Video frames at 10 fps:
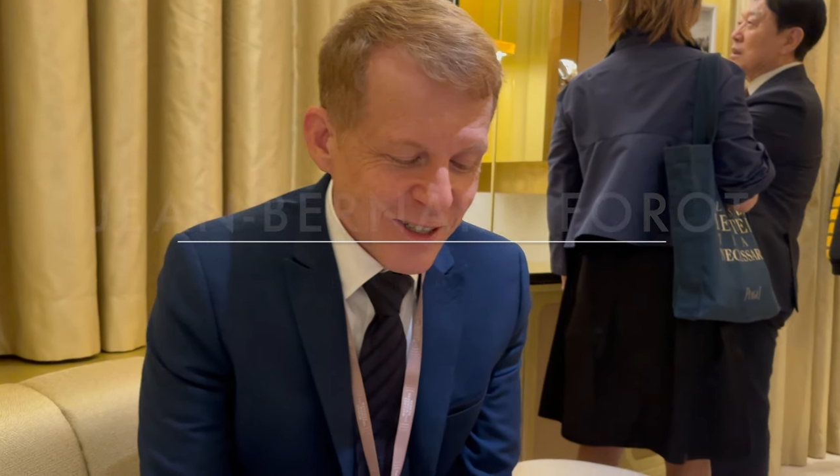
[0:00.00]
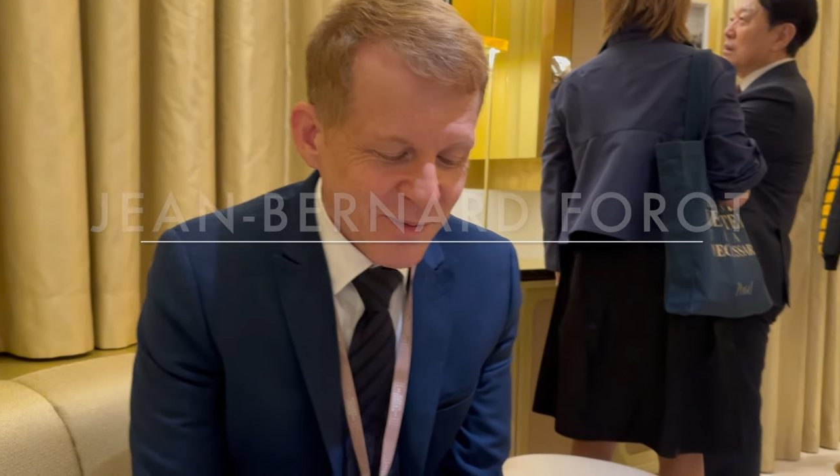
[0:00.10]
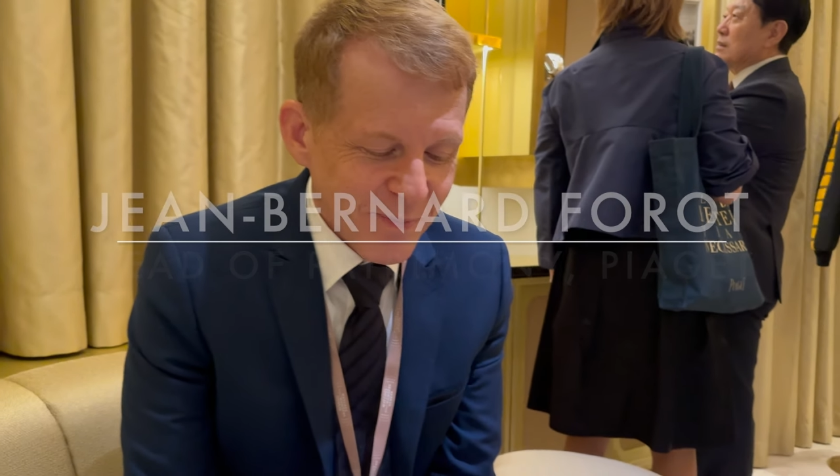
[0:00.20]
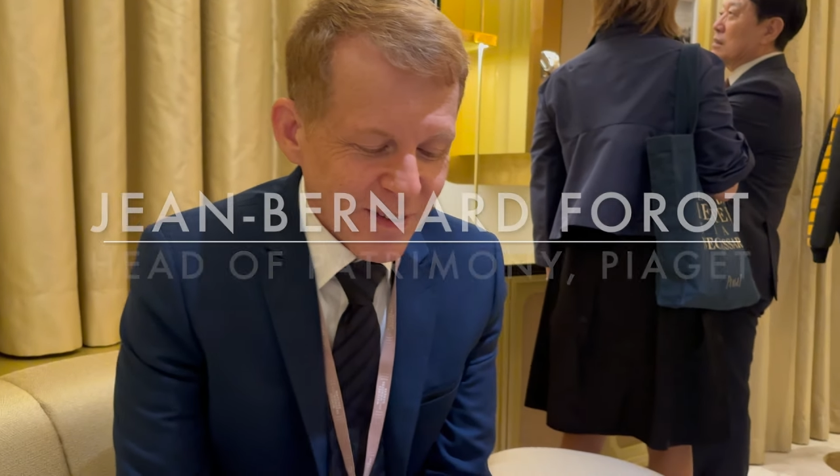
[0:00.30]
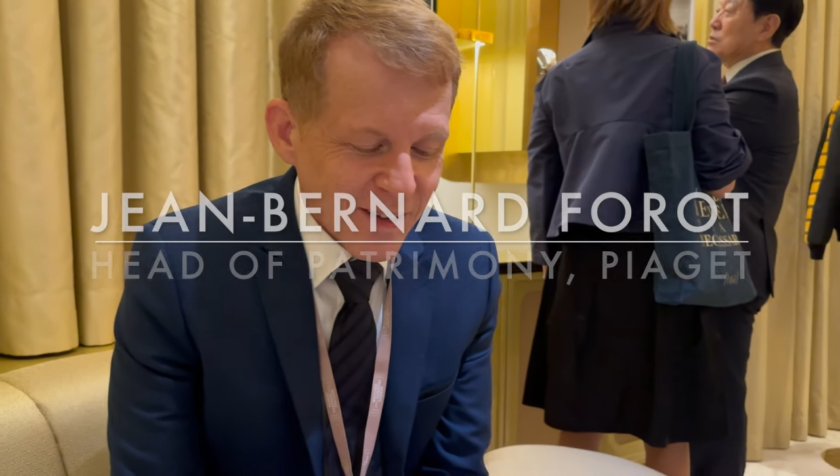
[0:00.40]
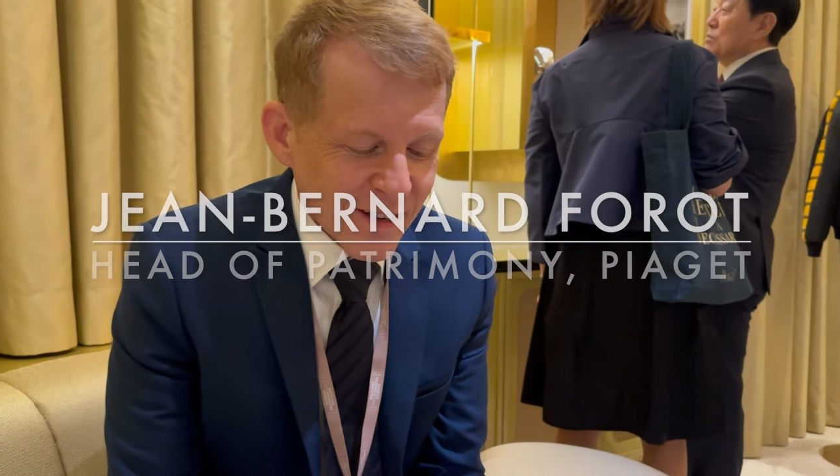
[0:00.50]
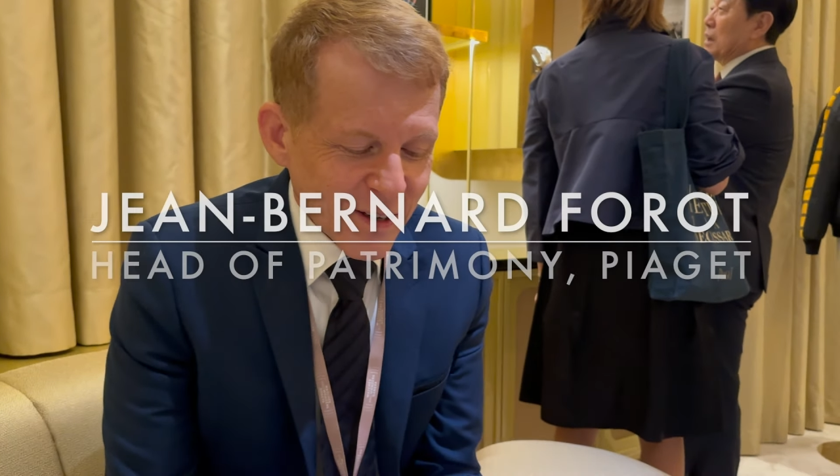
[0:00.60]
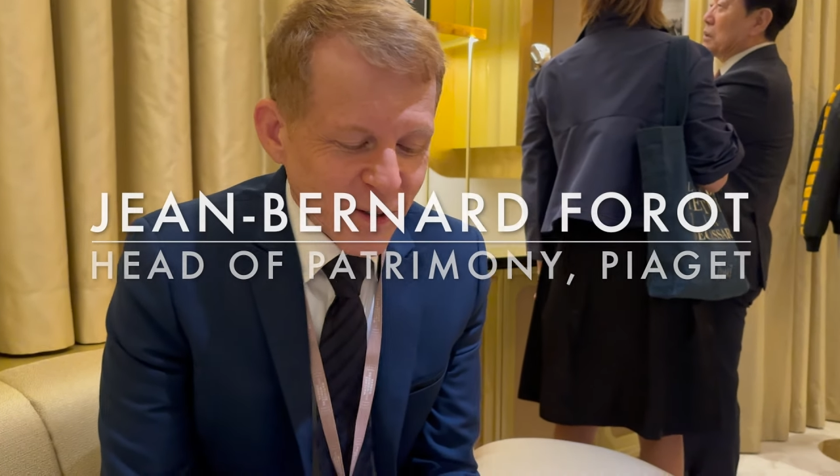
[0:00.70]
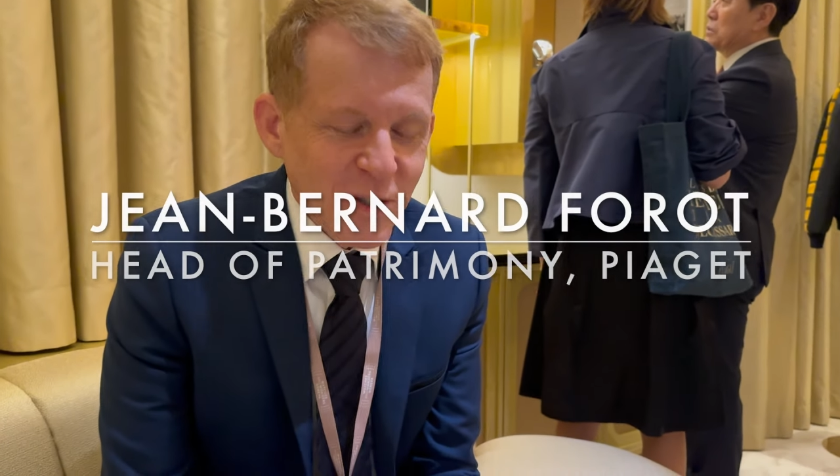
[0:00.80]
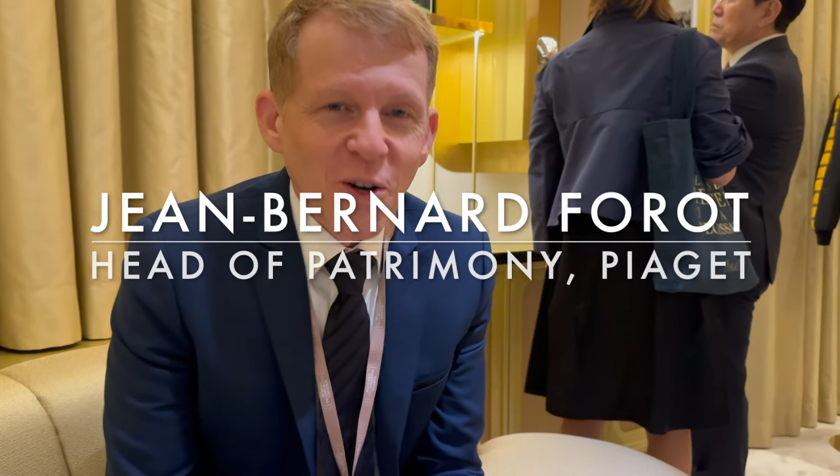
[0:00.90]
head office
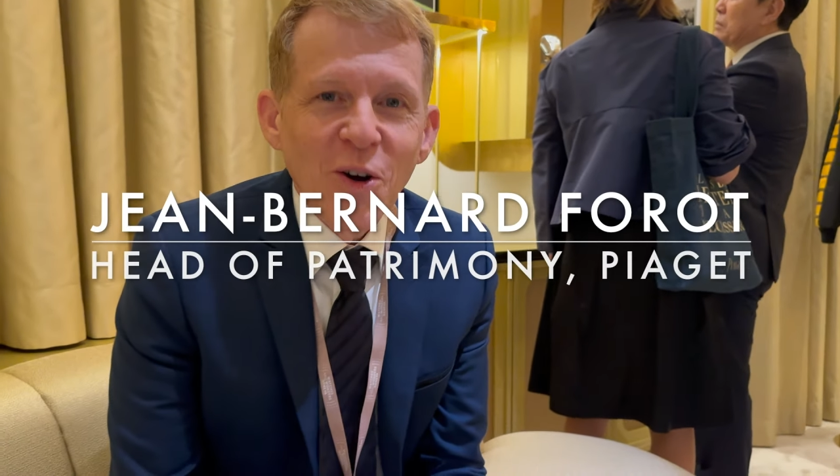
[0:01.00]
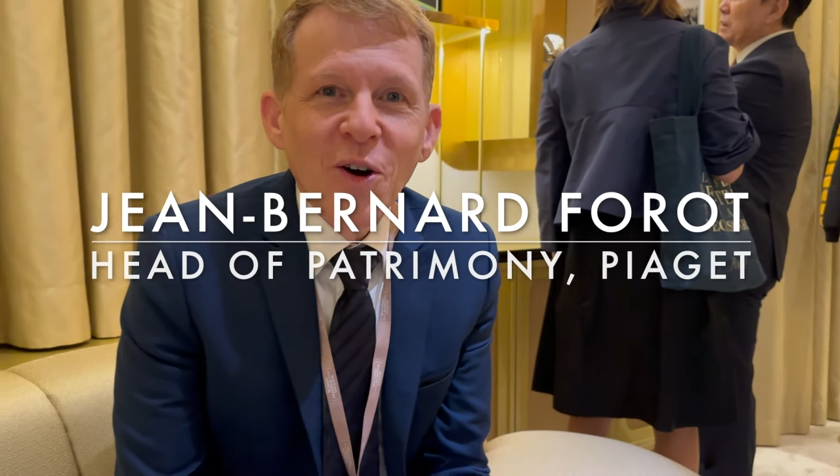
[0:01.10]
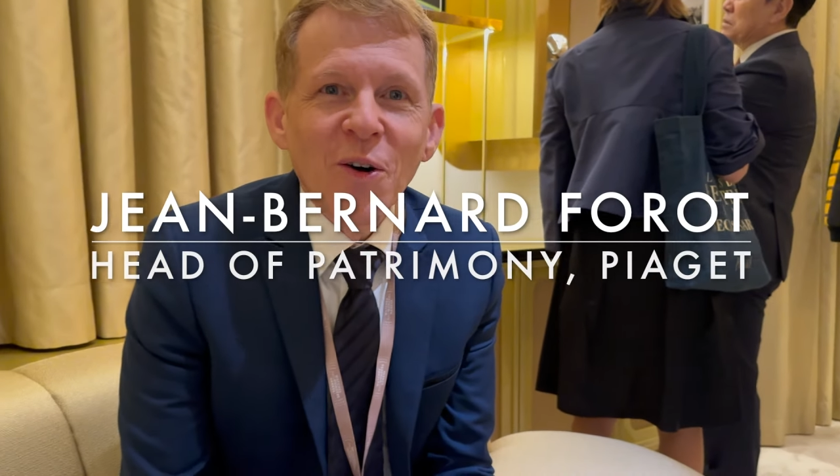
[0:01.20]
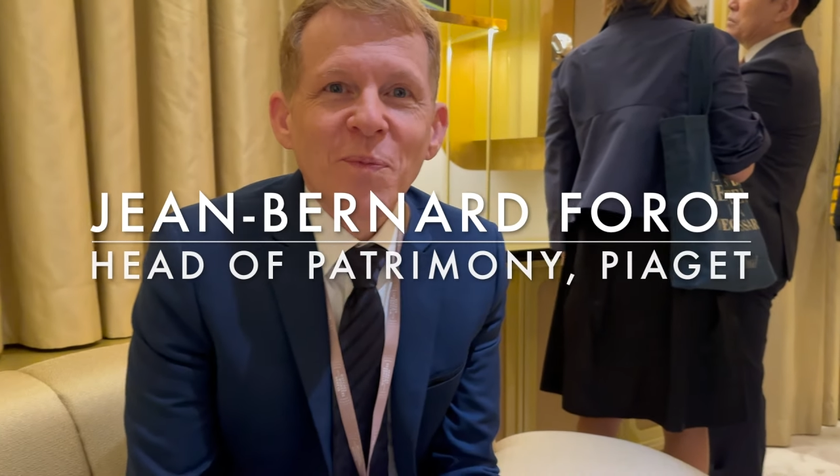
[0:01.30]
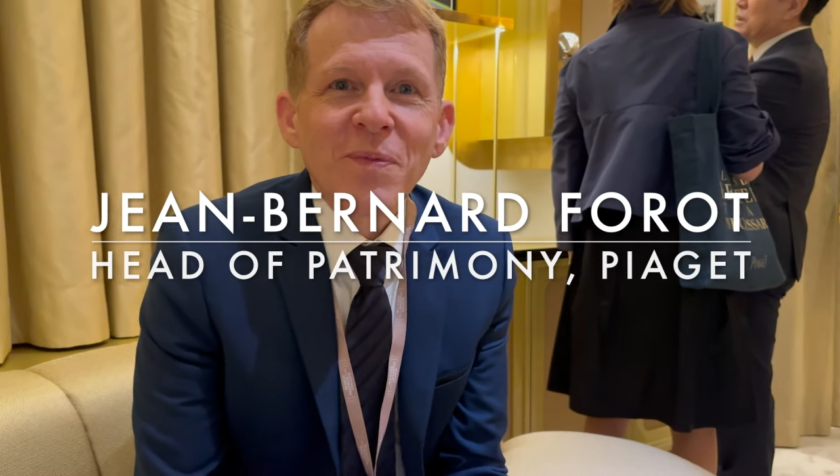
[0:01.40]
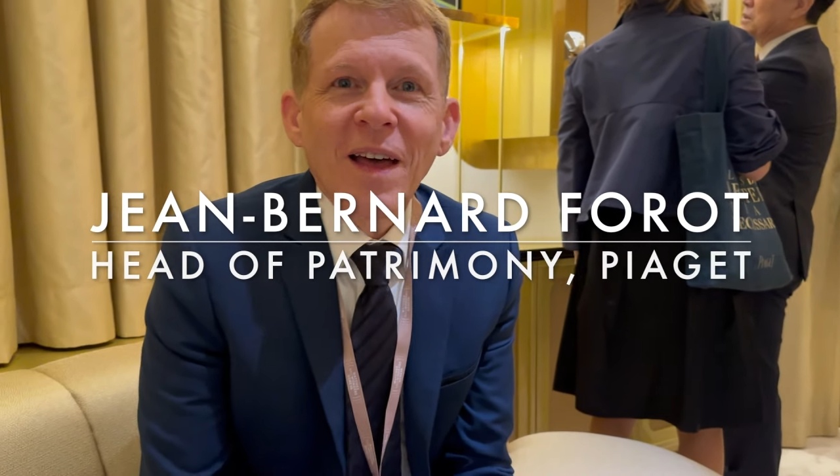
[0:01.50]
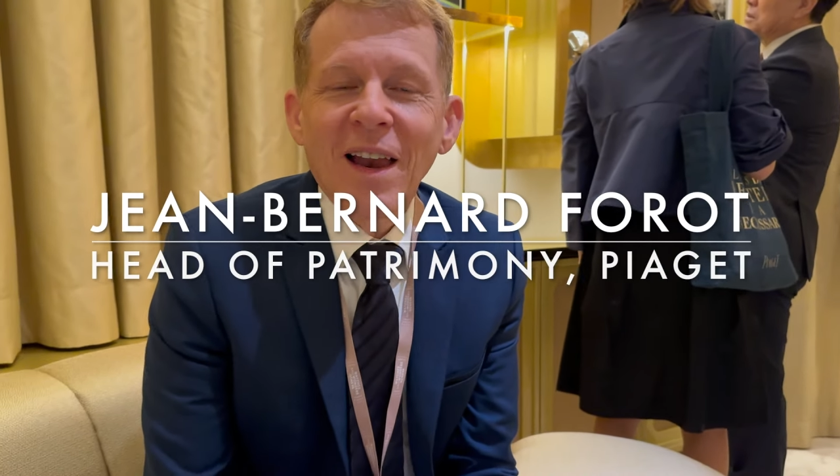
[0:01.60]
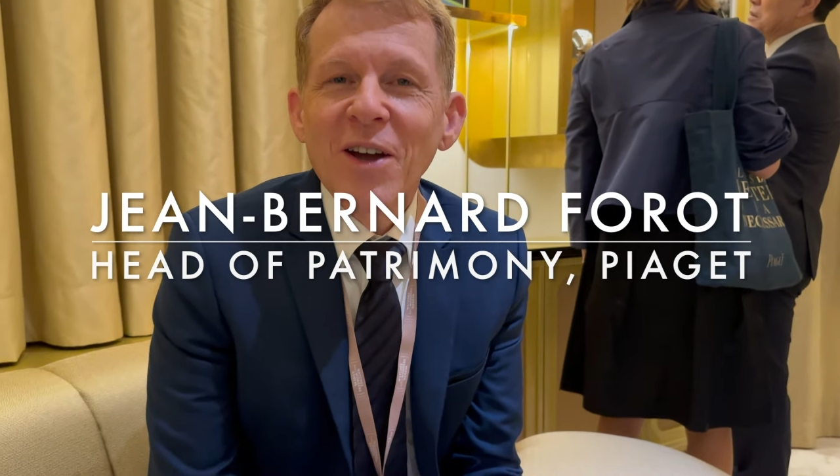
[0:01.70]
with the serial number